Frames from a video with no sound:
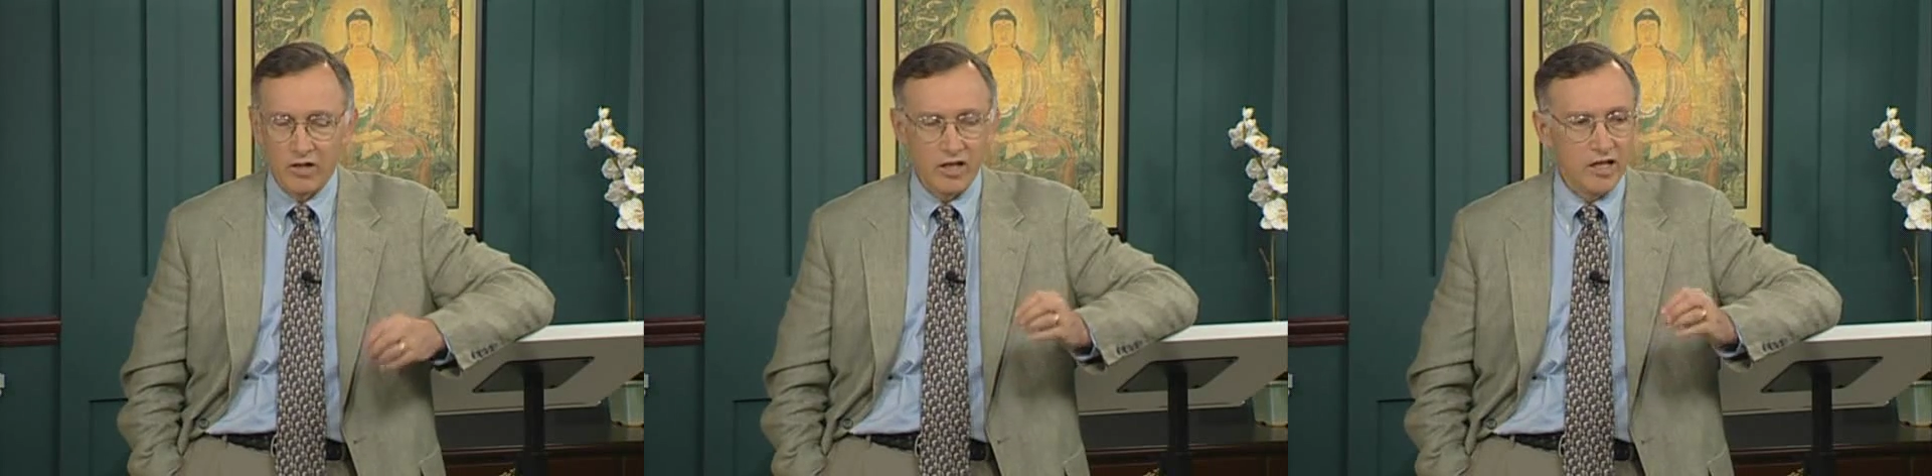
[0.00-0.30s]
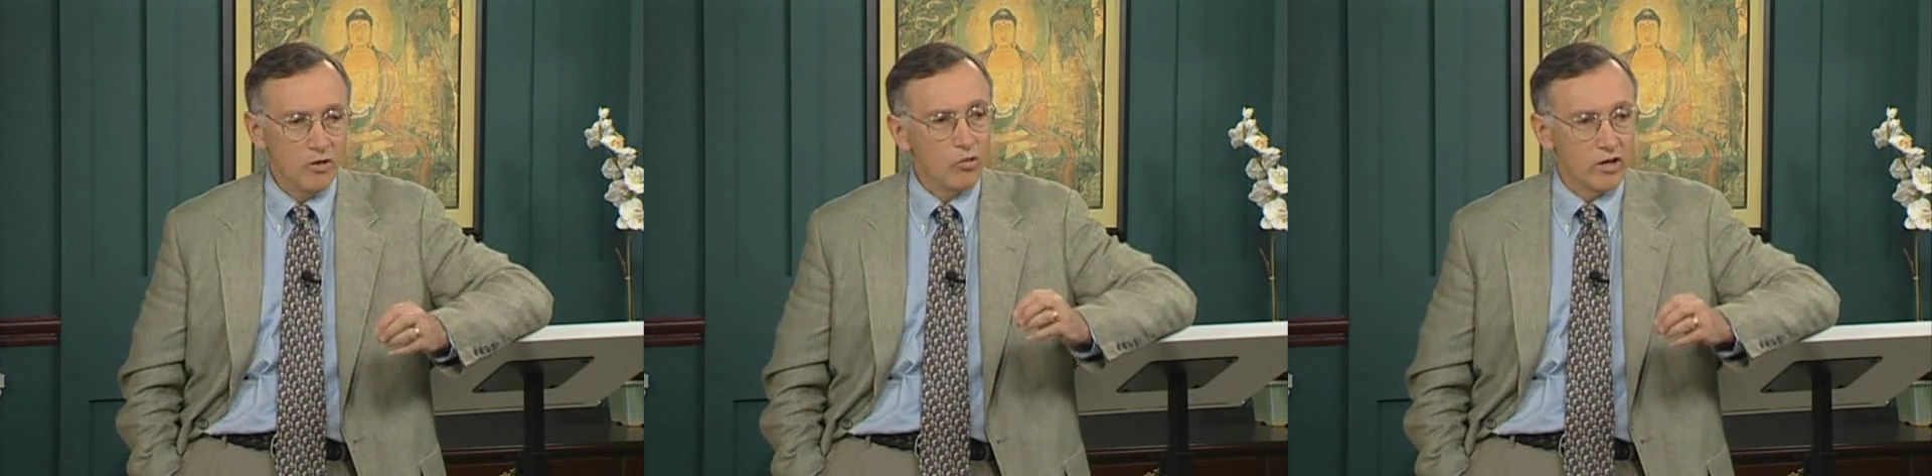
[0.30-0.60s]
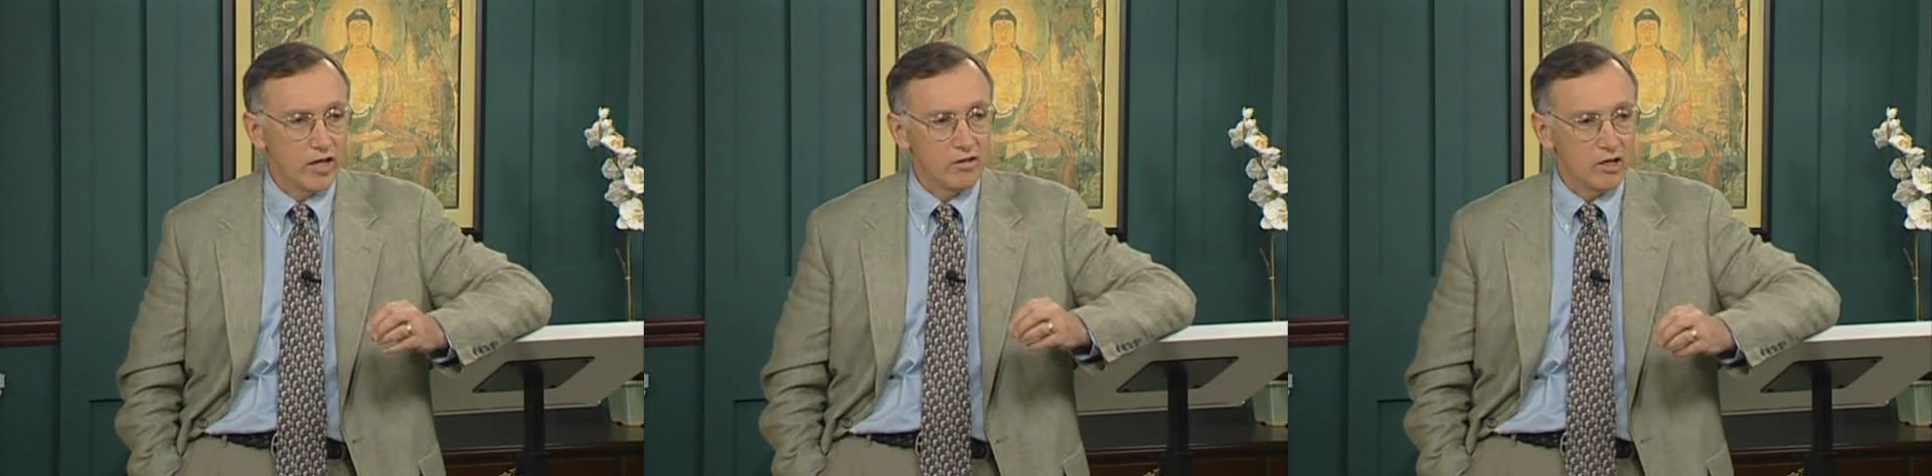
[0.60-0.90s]
that he
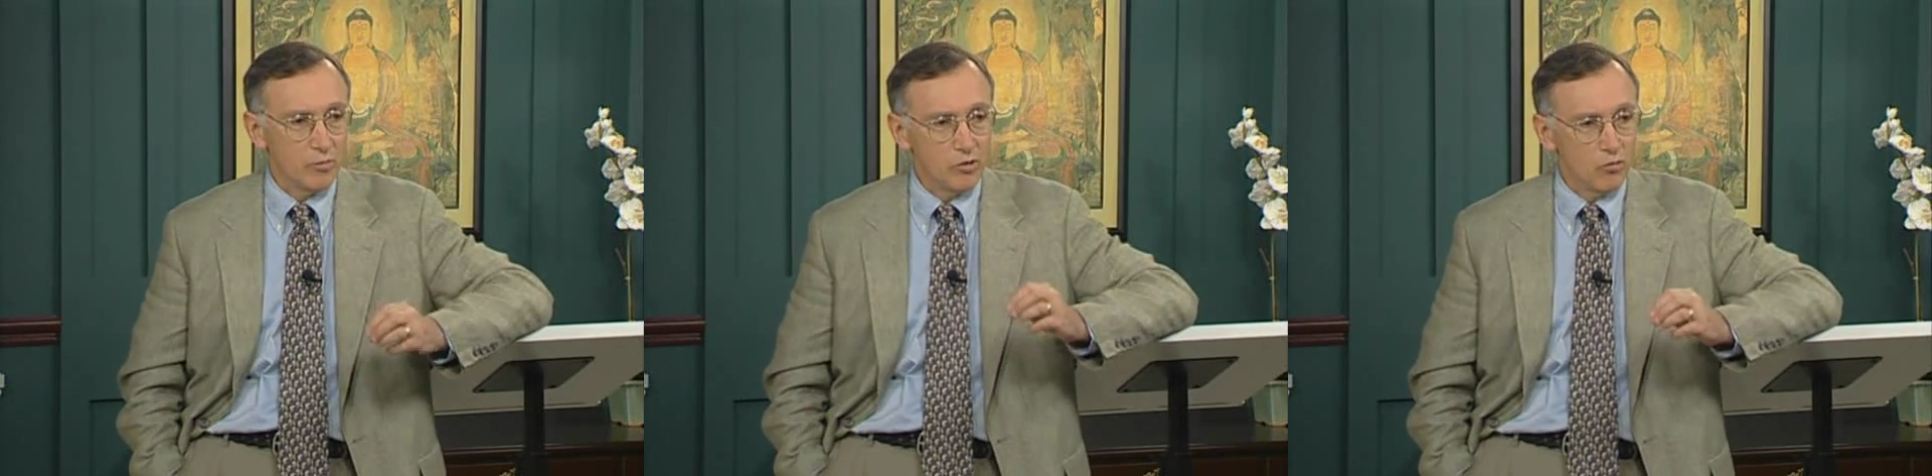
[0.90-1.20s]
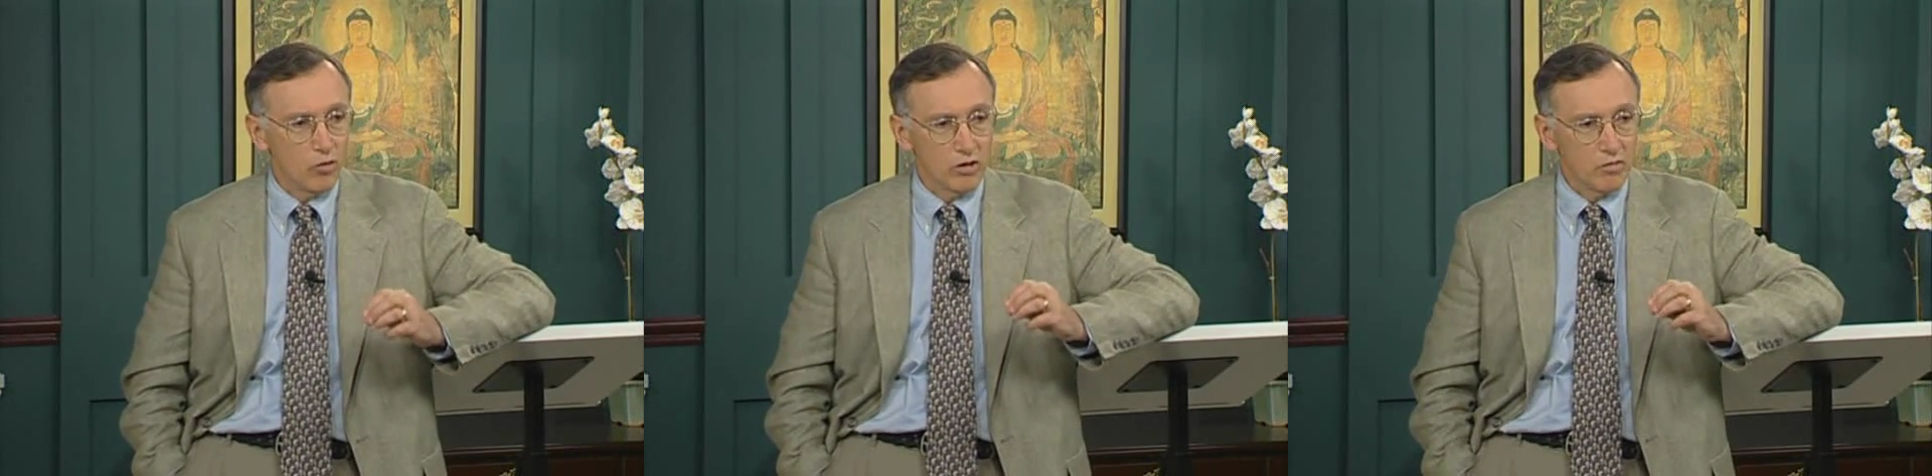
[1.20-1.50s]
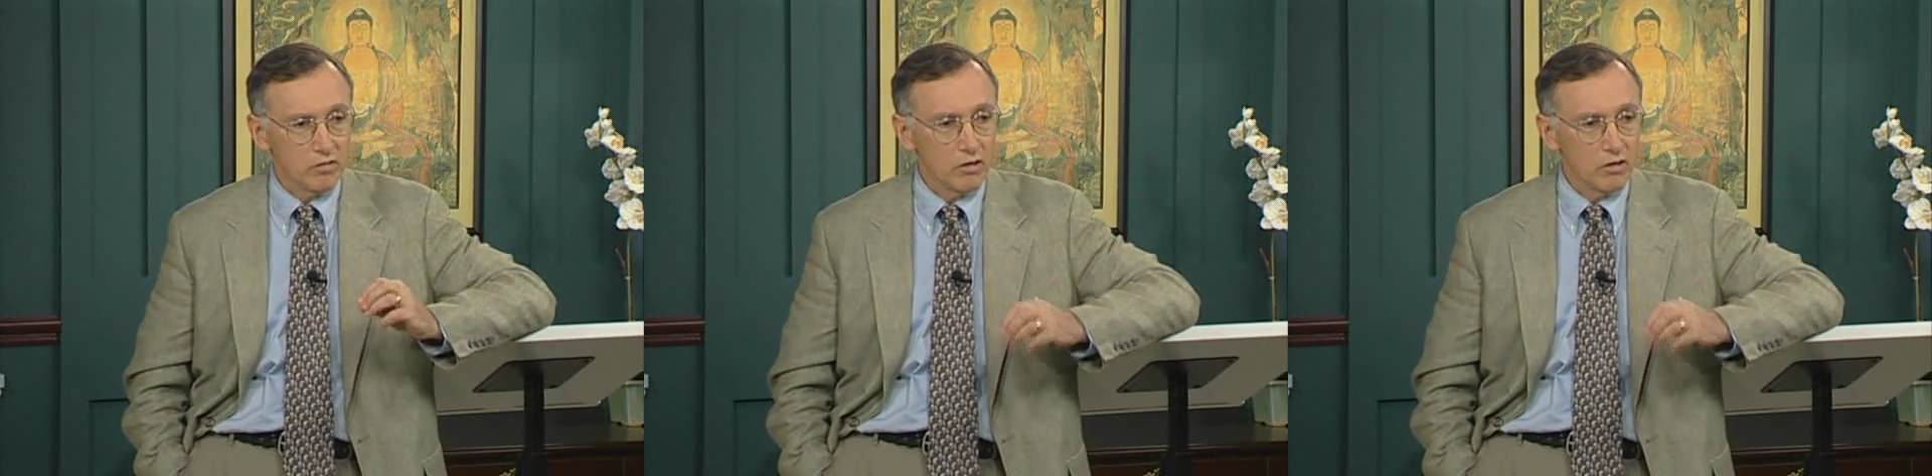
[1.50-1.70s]
would end up in one of the